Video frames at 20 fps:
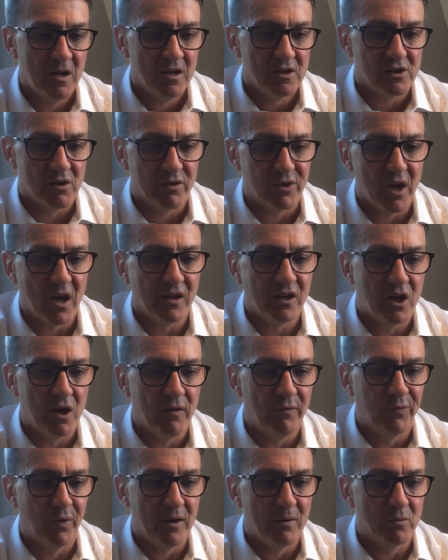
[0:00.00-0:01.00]
So thank
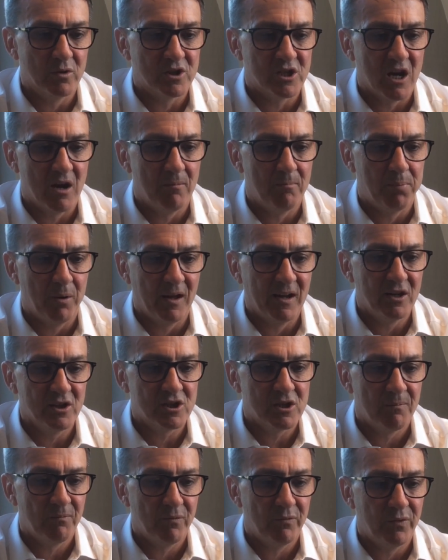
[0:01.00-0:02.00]
you, Fleetwood Town
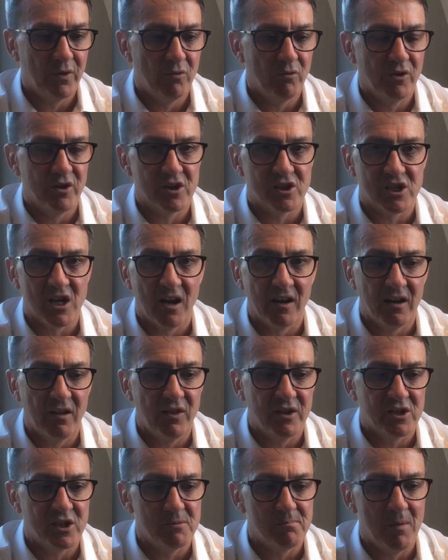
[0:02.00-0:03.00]
players, for your understanding.
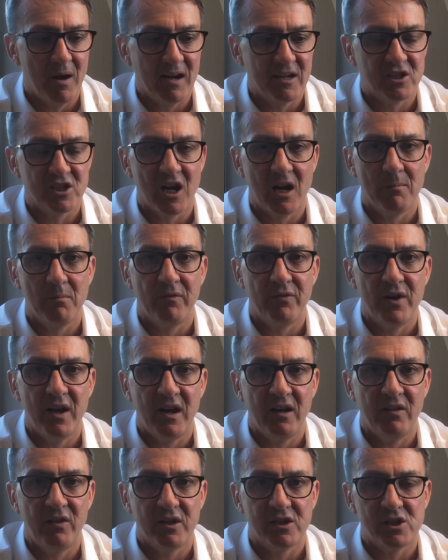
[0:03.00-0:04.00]
This is my time of
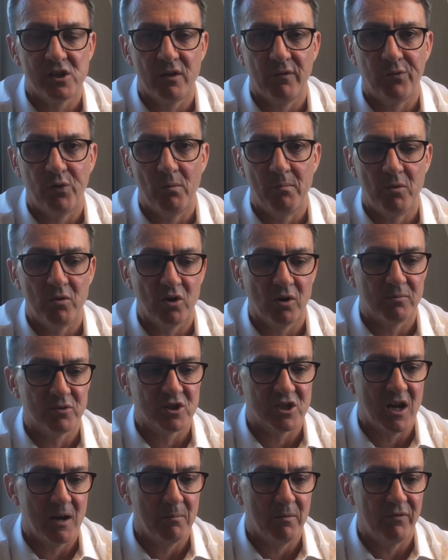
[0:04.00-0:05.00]
need. This is the football club's
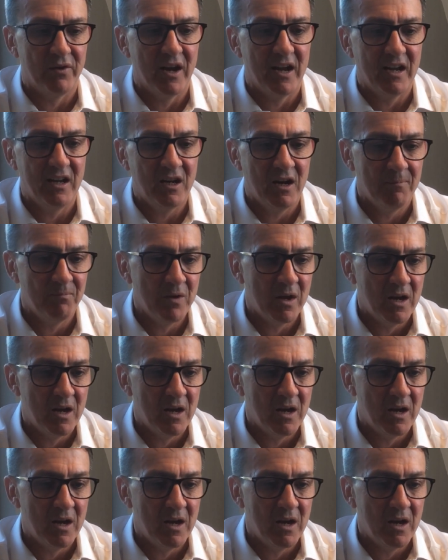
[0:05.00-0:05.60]
time of need.